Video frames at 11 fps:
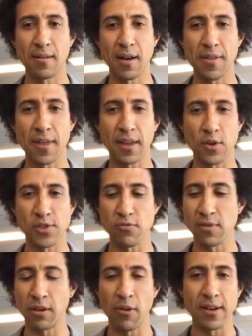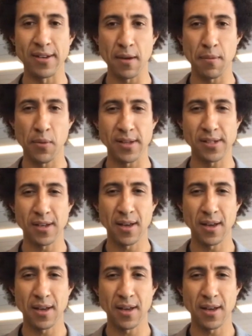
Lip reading: I think those are really great data points.